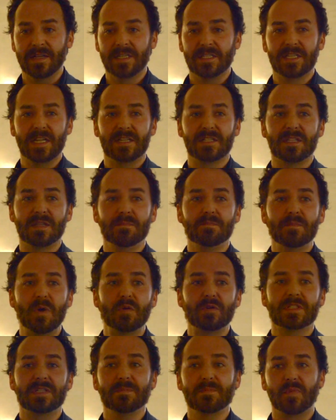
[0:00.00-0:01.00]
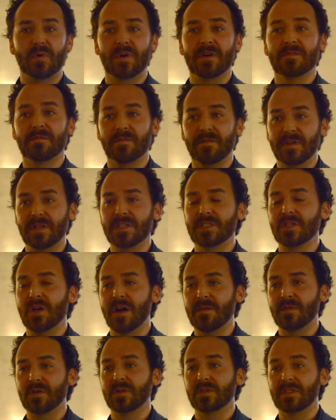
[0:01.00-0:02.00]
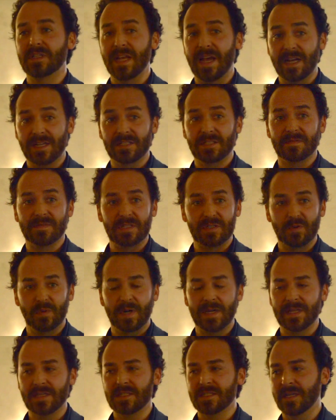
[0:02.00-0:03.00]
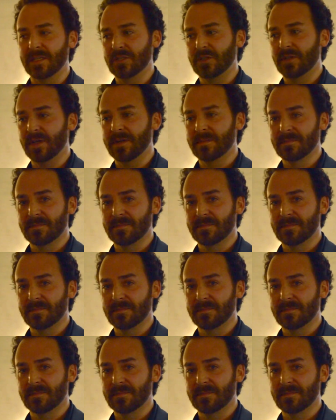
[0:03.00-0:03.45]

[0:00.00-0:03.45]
He said it's the most important philosophical text of the 20th century.